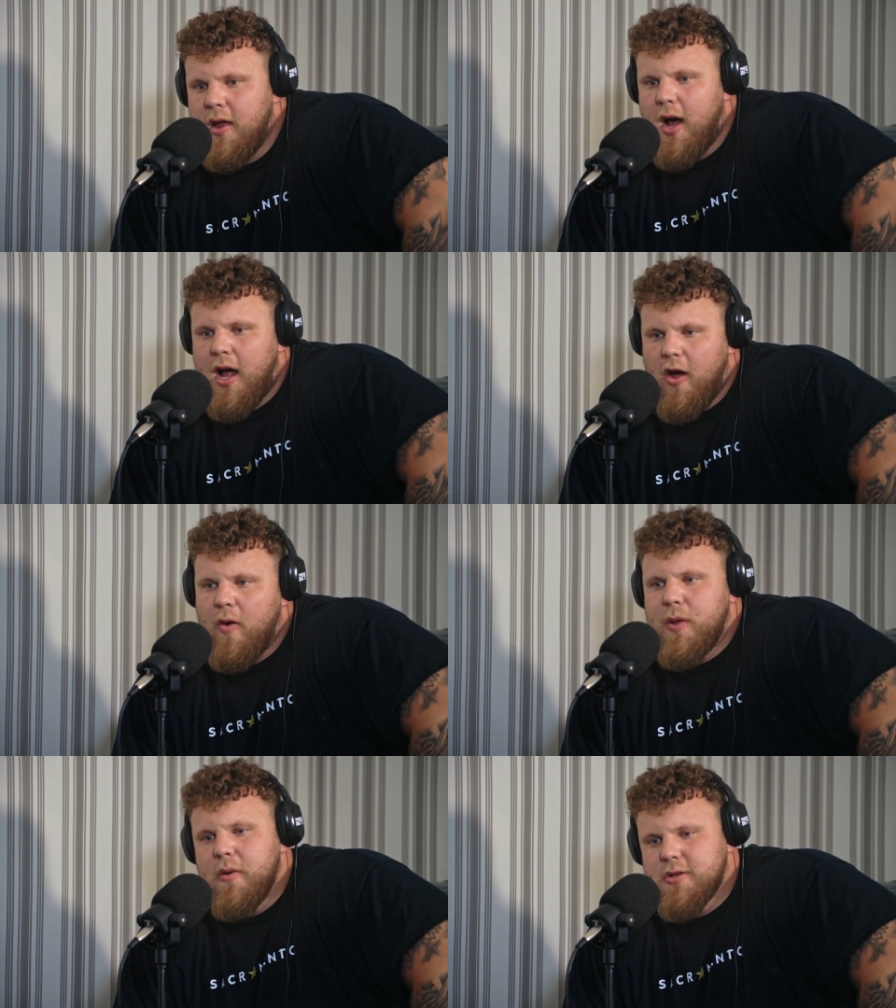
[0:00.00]
a lot
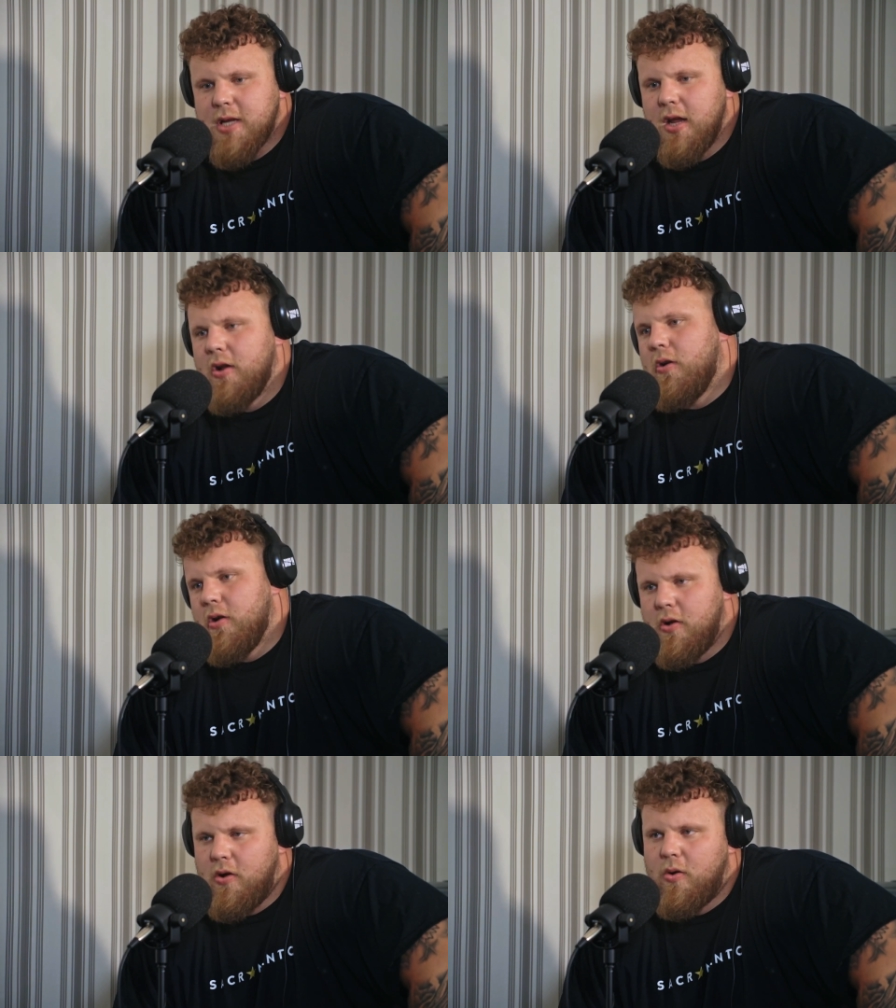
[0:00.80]
of people say, you
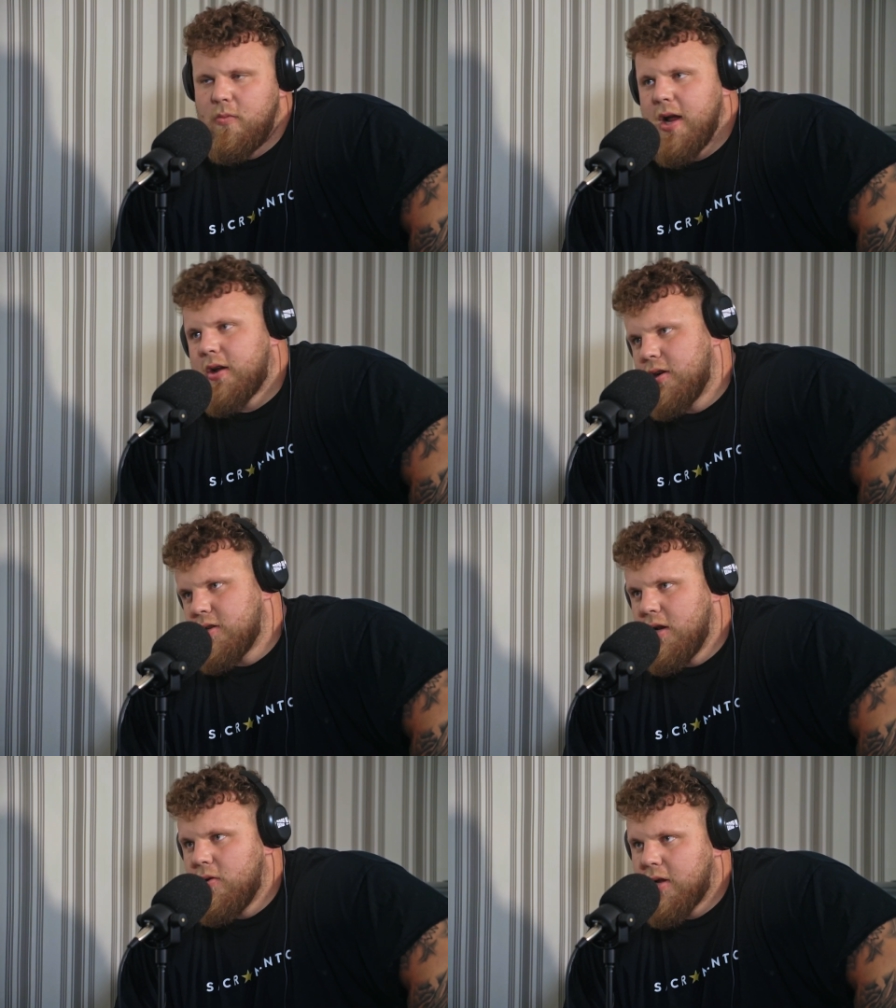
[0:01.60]
know, home records,
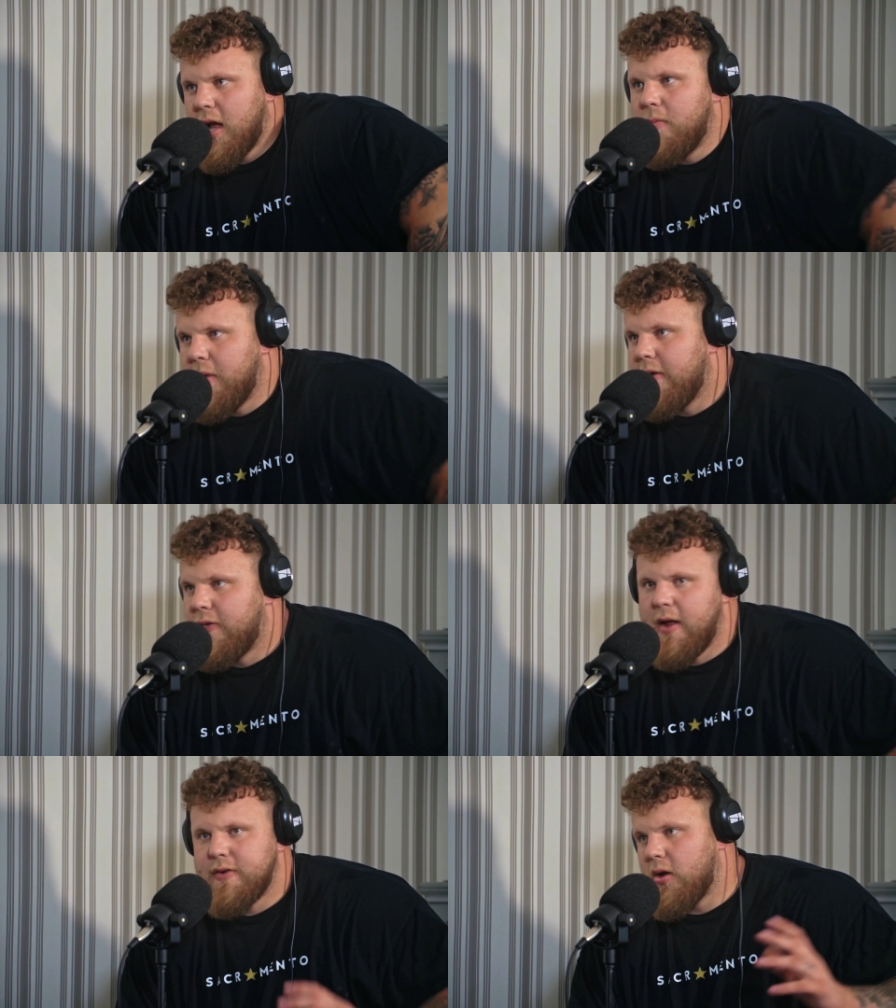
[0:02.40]
they don't count, but
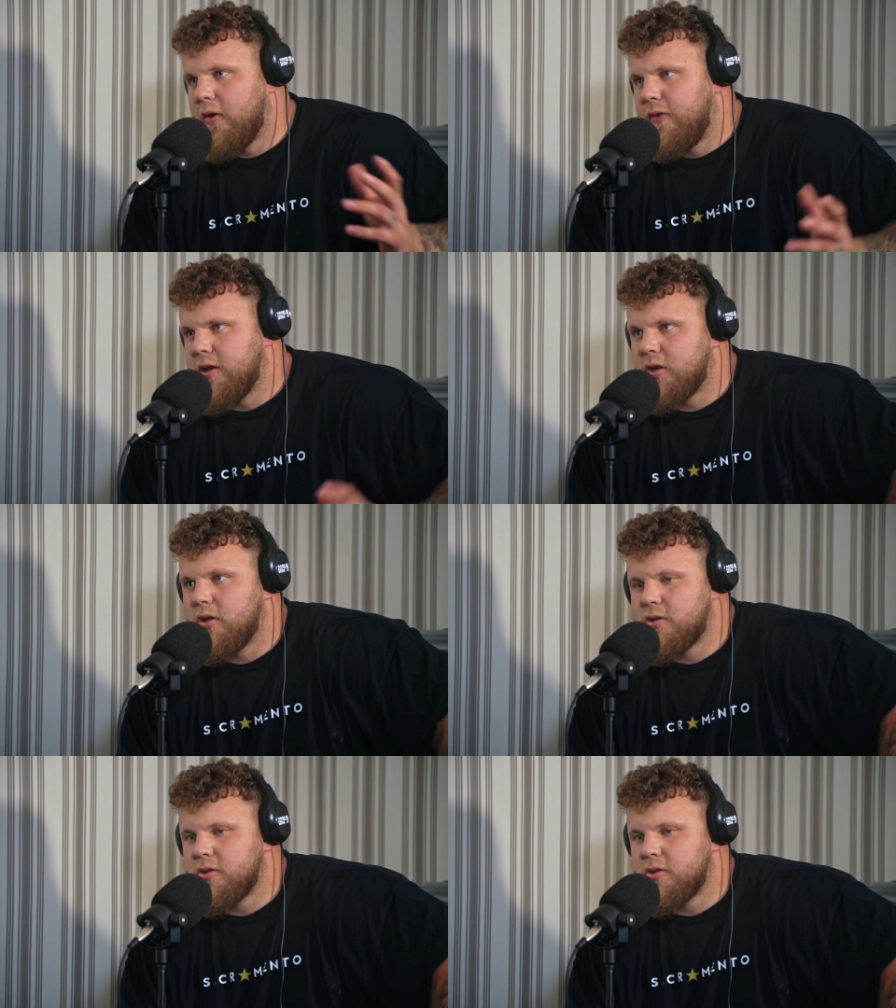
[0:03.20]
if it's all official.